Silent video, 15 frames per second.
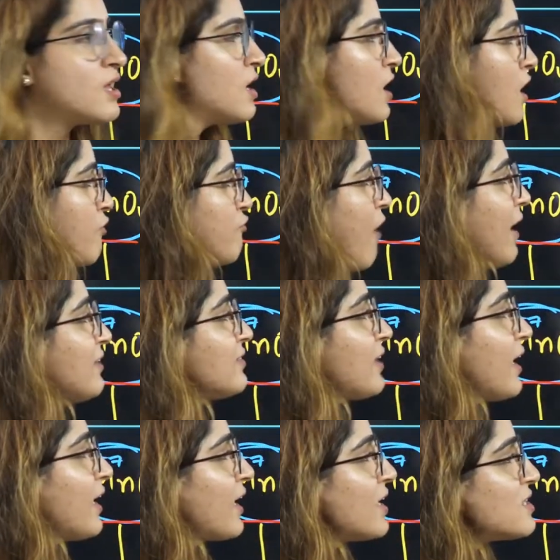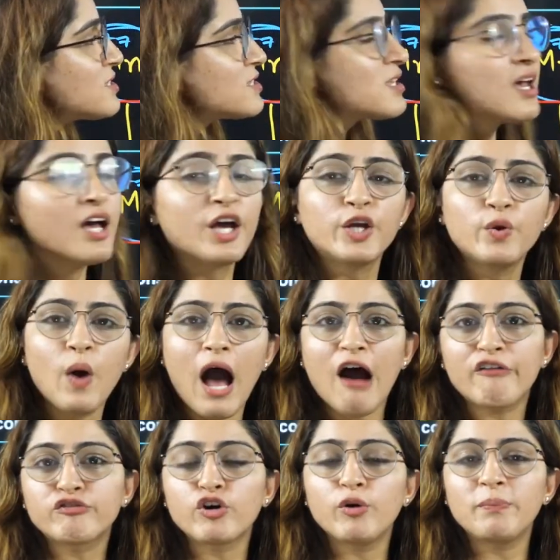One thing is, you have
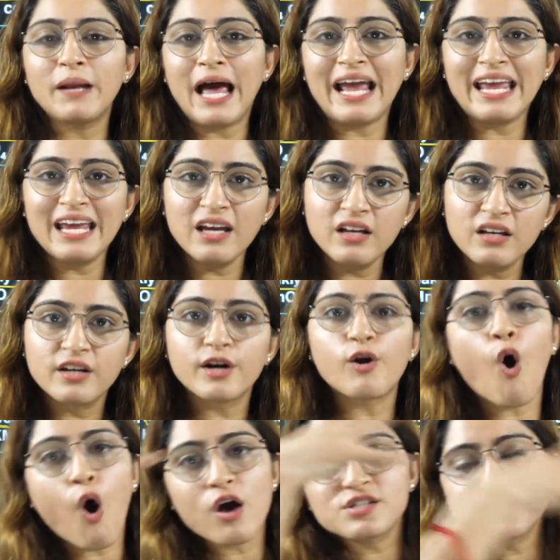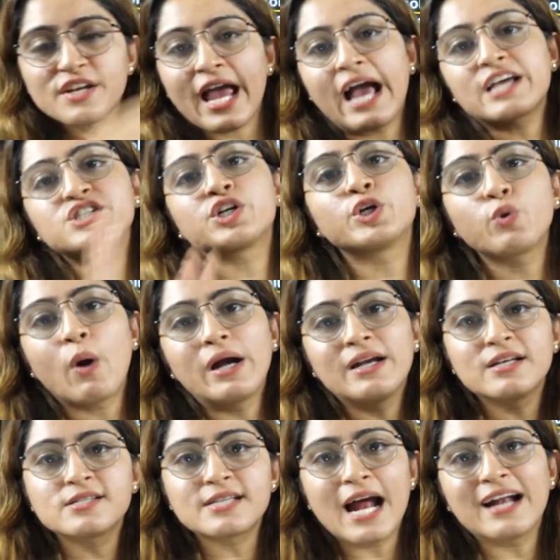to apply redox reaction to
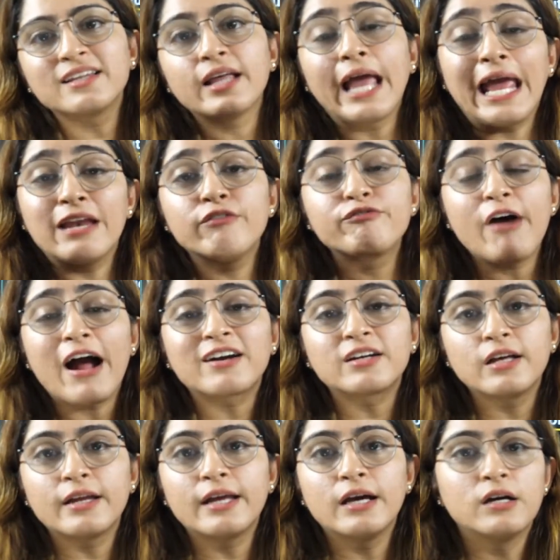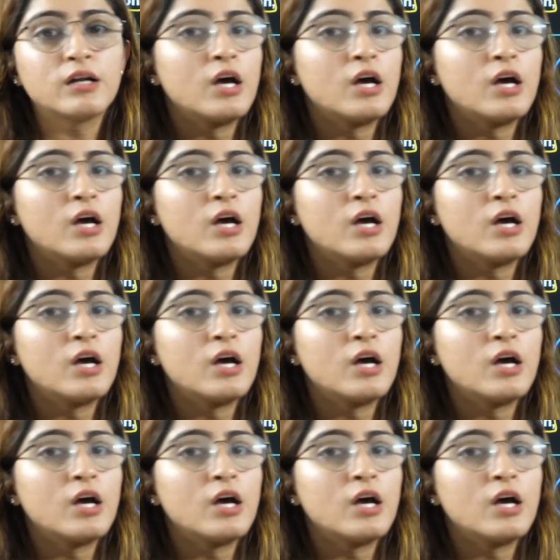understand the N factor here.